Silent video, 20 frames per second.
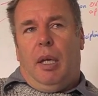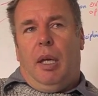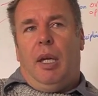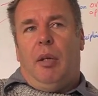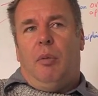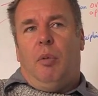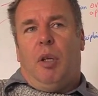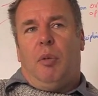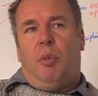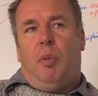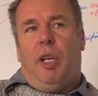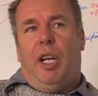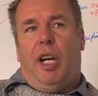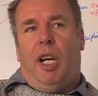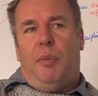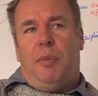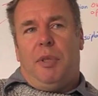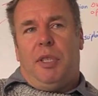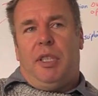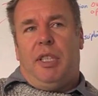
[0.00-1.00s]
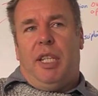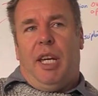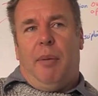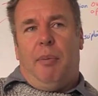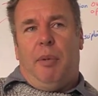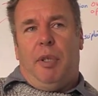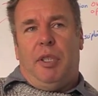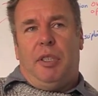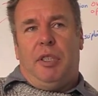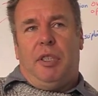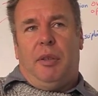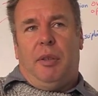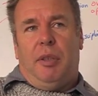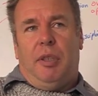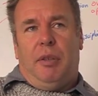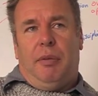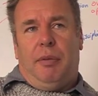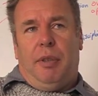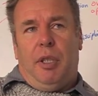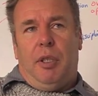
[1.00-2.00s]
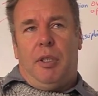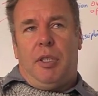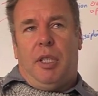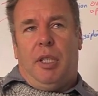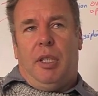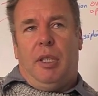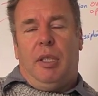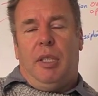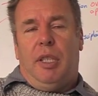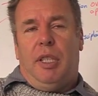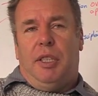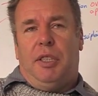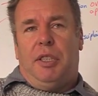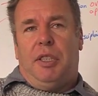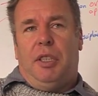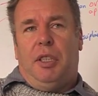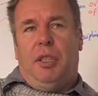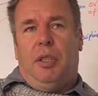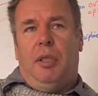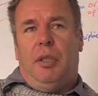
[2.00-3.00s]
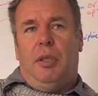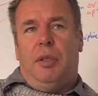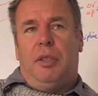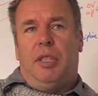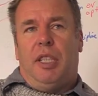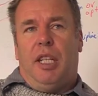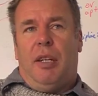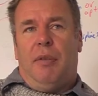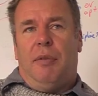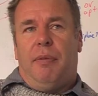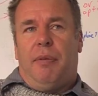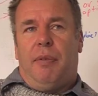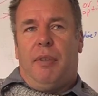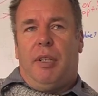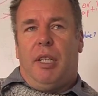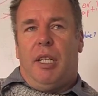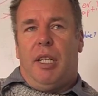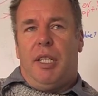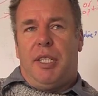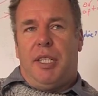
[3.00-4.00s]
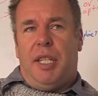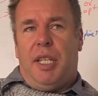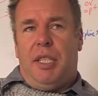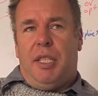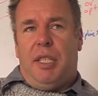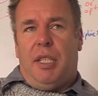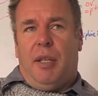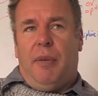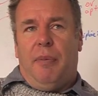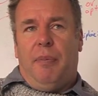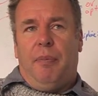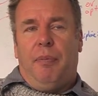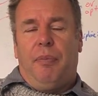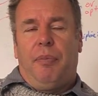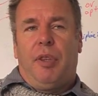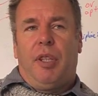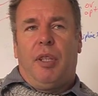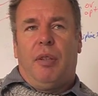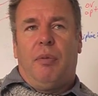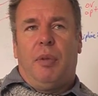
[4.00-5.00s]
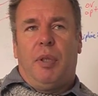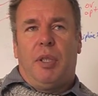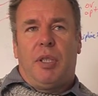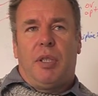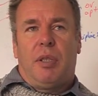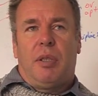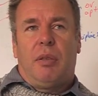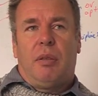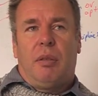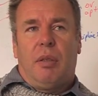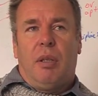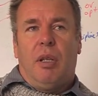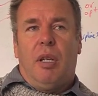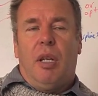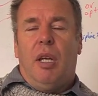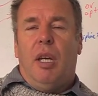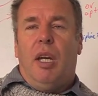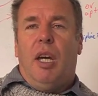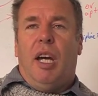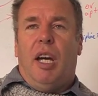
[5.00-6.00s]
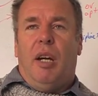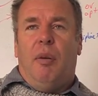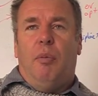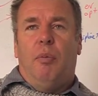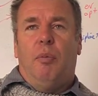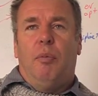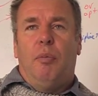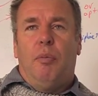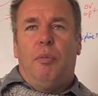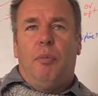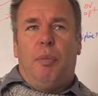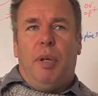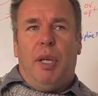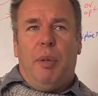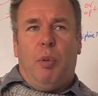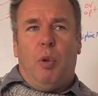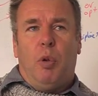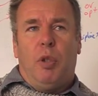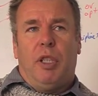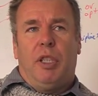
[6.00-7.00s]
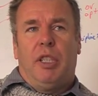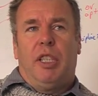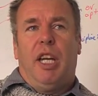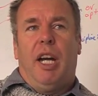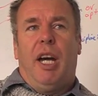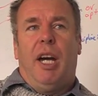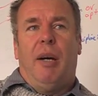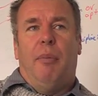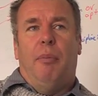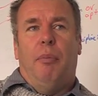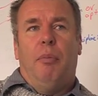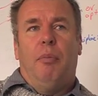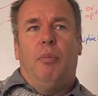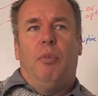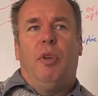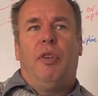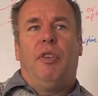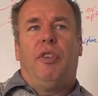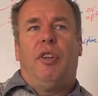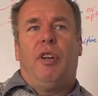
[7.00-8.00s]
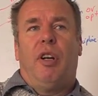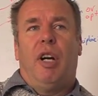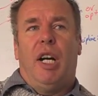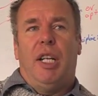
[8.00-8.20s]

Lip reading: And what we hope to tap into in the future is to have a centre of which people can come with their